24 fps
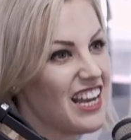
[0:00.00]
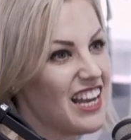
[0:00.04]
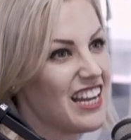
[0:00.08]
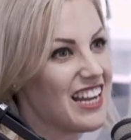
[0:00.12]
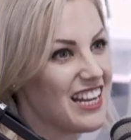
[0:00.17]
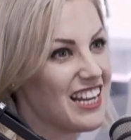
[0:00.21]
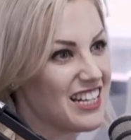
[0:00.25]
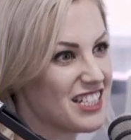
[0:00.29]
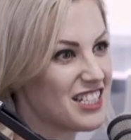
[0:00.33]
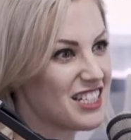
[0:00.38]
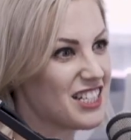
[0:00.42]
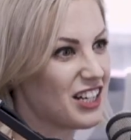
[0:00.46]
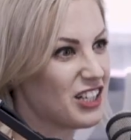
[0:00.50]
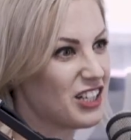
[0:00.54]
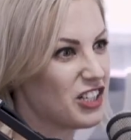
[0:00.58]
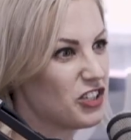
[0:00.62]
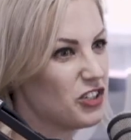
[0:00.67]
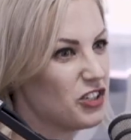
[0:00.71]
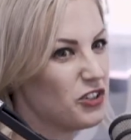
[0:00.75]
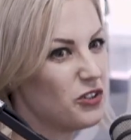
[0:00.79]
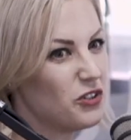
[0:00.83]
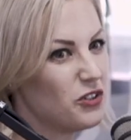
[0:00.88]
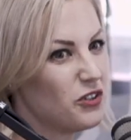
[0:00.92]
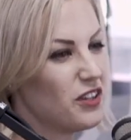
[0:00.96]
Yes, I
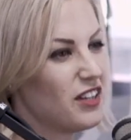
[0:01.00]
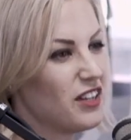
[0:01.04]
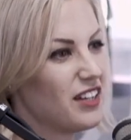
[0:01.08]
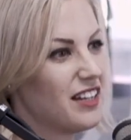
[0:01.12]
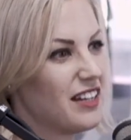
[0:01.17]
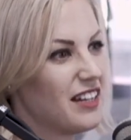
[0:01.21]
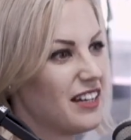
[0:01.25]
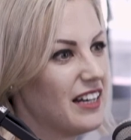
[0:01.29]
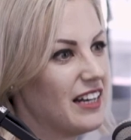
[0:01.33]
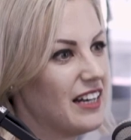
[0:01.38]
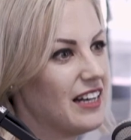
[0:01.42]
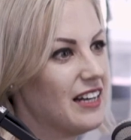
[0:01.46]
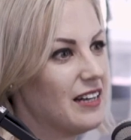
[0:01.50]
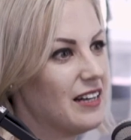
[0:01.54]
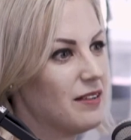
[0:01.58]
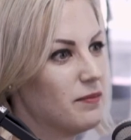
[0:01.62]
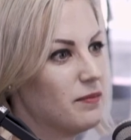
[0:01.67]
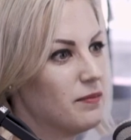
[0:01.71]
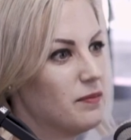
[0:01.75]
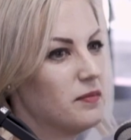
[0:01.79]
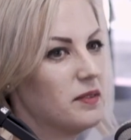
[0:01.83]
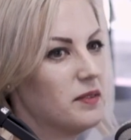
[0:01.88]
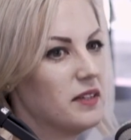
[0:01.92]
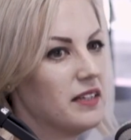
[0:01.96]
do. A
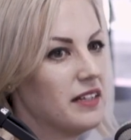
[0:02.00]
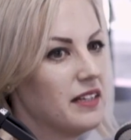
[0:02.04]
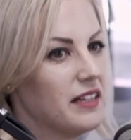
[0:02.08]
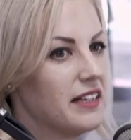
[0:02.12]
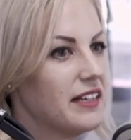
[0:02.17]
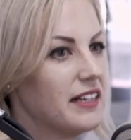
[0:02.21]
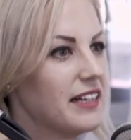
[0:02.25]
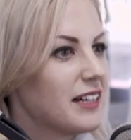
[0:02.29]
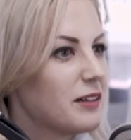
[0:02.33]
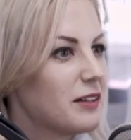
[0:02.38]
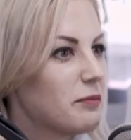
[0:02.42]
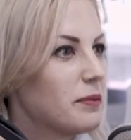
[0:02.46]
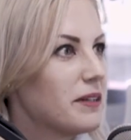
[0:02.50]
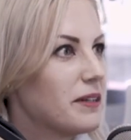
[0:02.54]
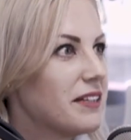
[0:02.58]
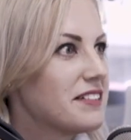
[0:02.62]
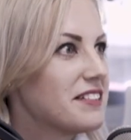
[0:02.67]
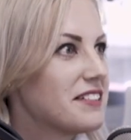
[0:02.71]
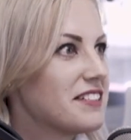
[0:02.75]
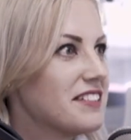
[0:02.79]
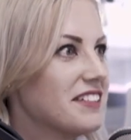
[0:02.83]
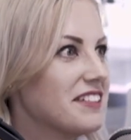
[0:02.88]
little bit.